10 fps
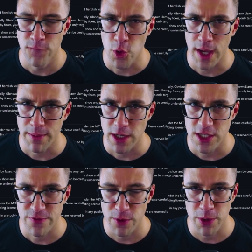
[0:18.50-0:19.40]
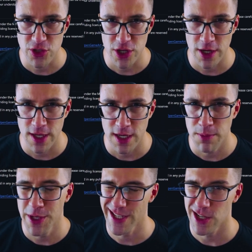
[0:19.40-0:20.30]
game on Itch, full project on GitHub,
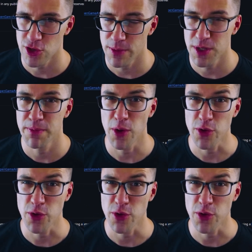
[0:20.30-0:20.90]
links in the description, both are